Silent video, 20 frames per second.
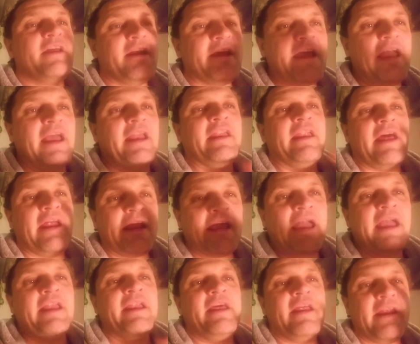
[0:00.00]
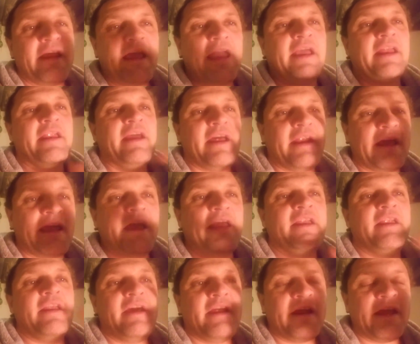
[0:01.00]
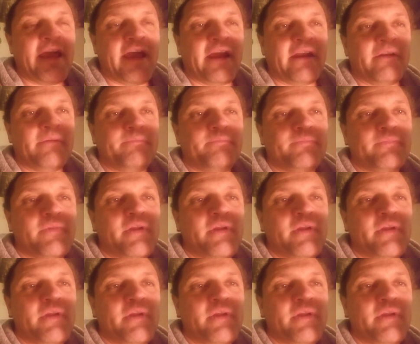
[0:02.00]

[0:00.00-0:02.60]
again and again and again and again and again.